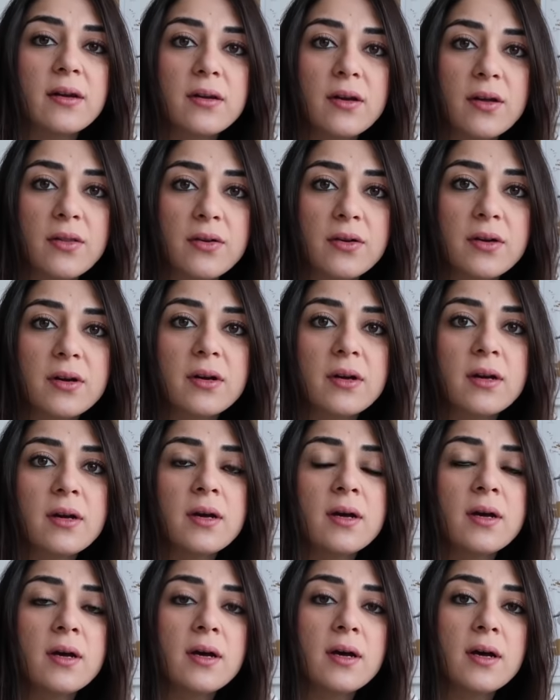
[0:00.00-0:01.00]
another
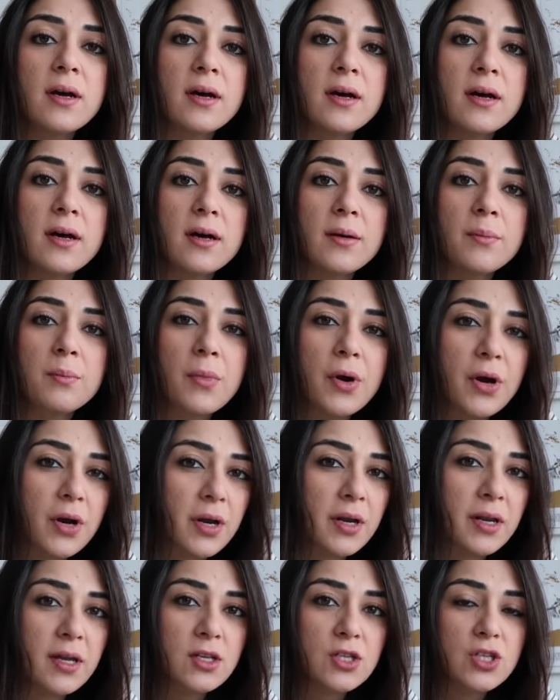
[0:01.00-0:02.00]
a
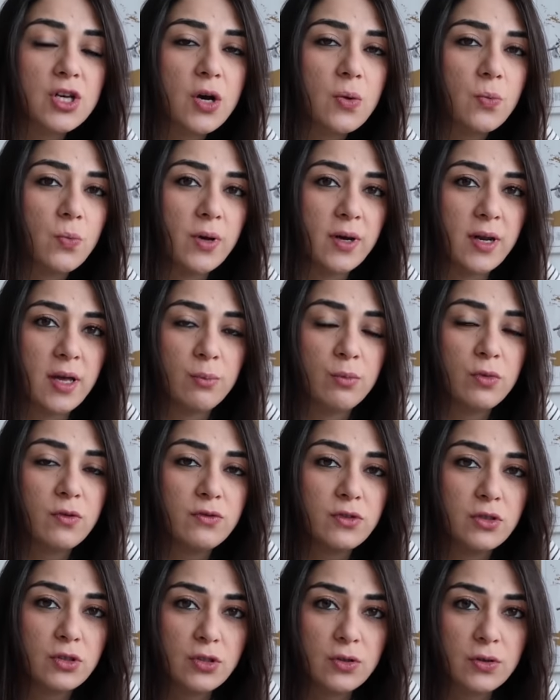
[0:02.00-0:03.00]
marketing job when I
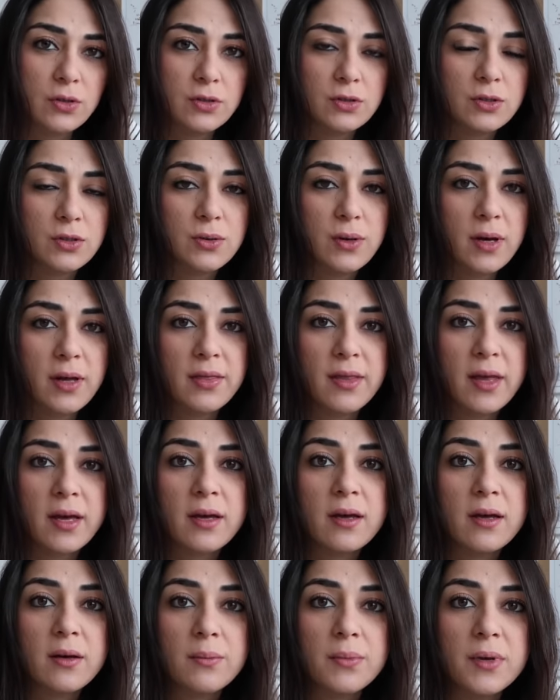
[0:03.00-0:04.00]
moved to Toronto and
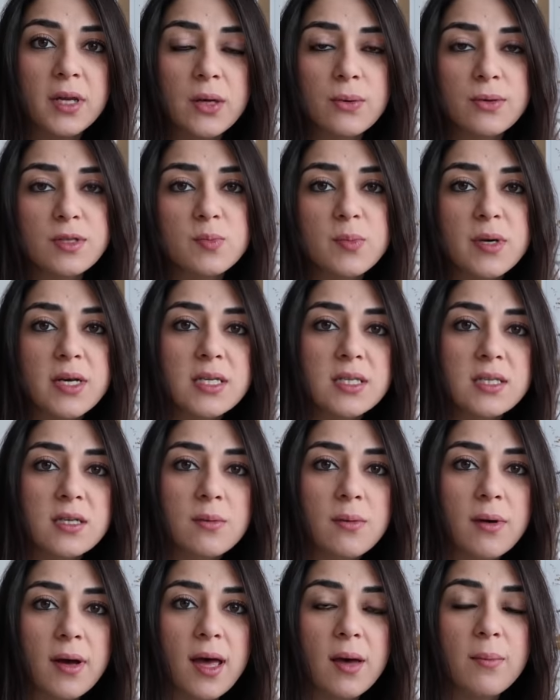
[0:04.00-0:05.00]
that company was based
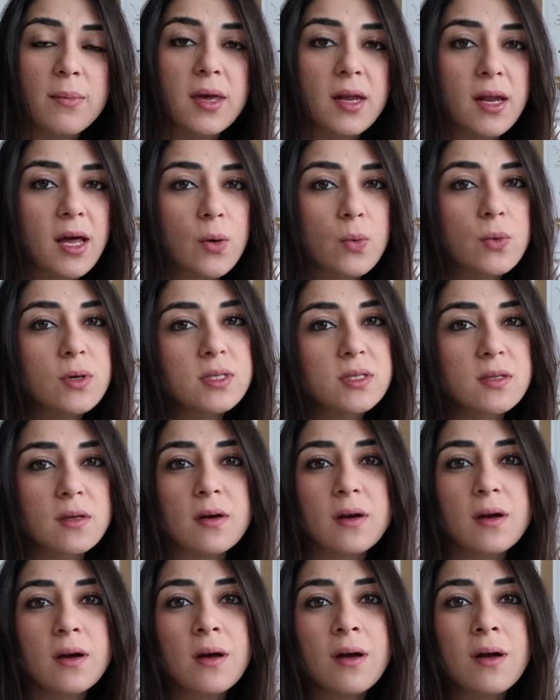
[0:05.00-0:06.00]
in Miami and I was
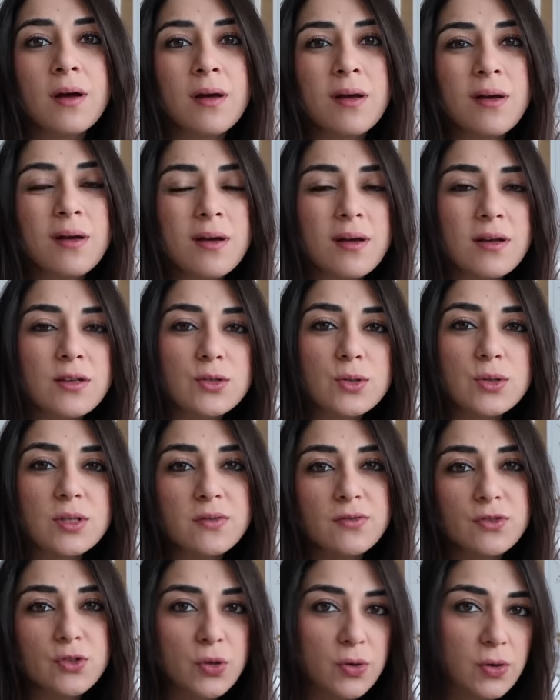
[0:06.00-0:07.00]
their sort
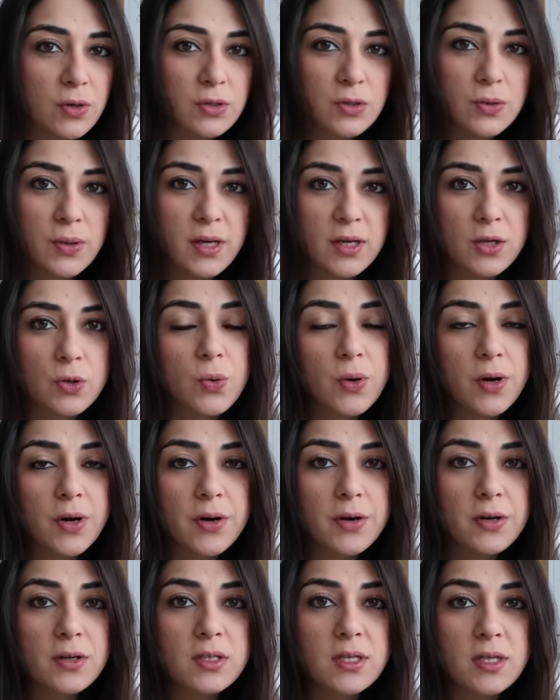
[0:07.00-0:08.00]
of Toronto
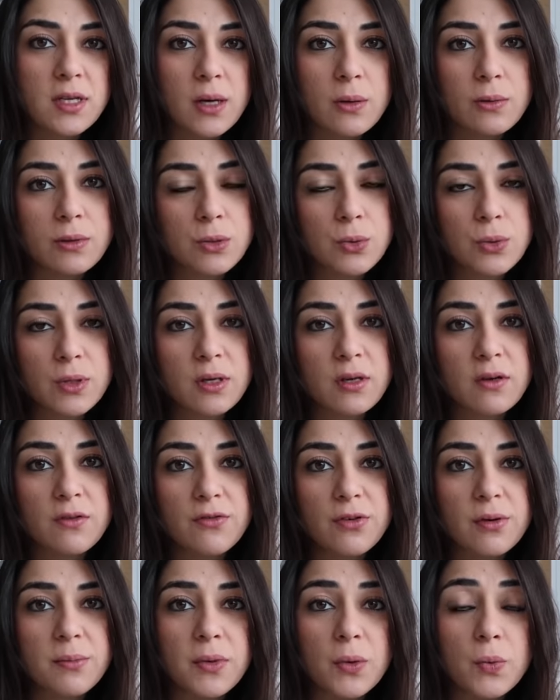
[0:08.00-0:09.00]
headquarters and I was working
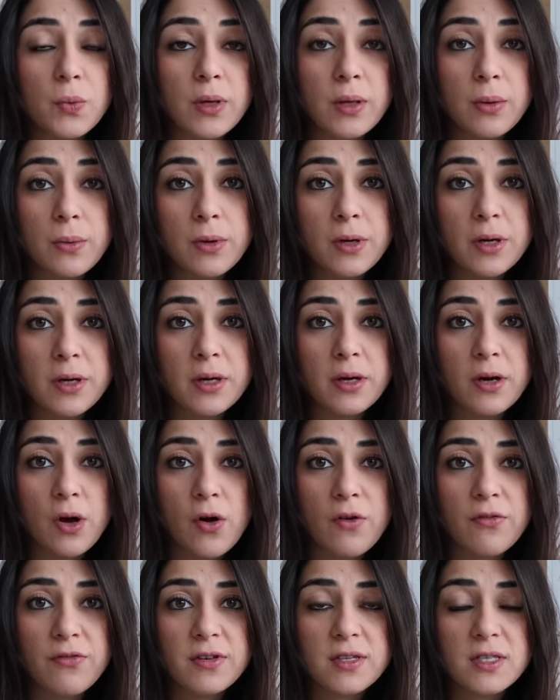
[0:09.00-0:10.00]
from the WeWork
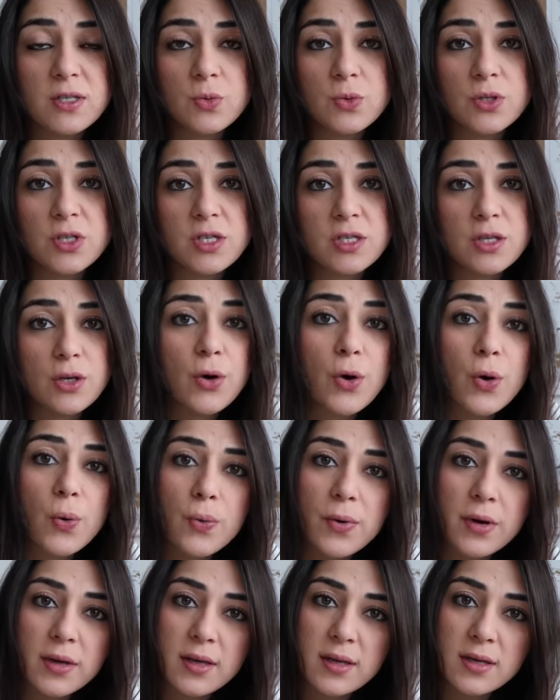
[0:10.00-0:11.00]
office which is a
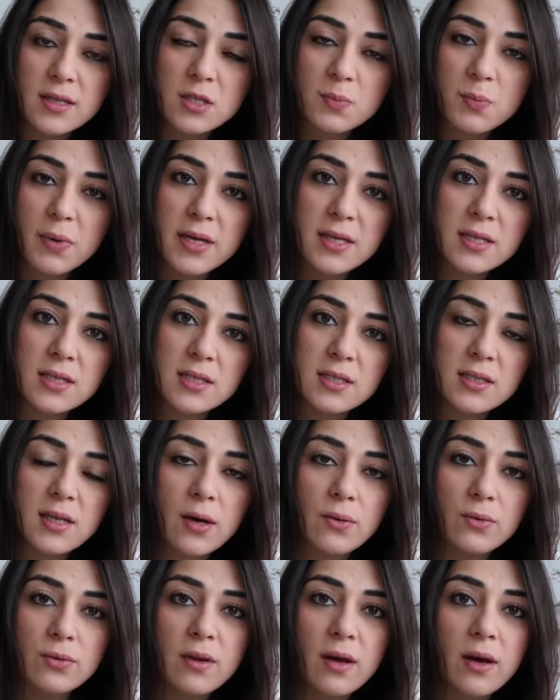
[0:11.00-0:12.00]
co-working space
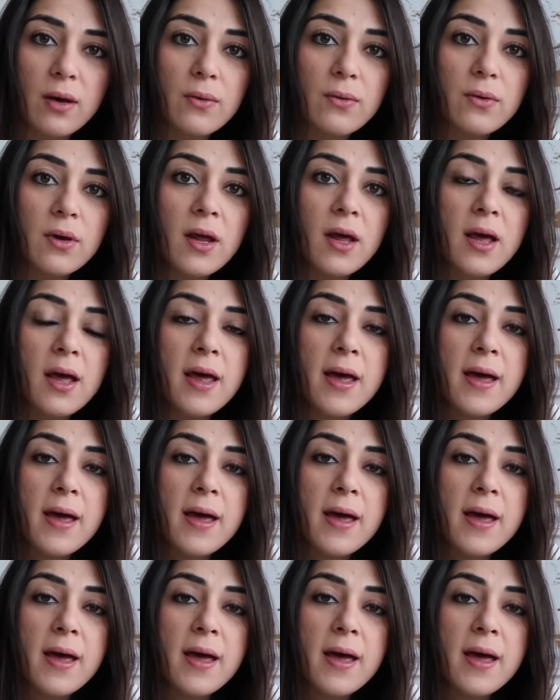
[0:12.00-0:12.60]
downtown.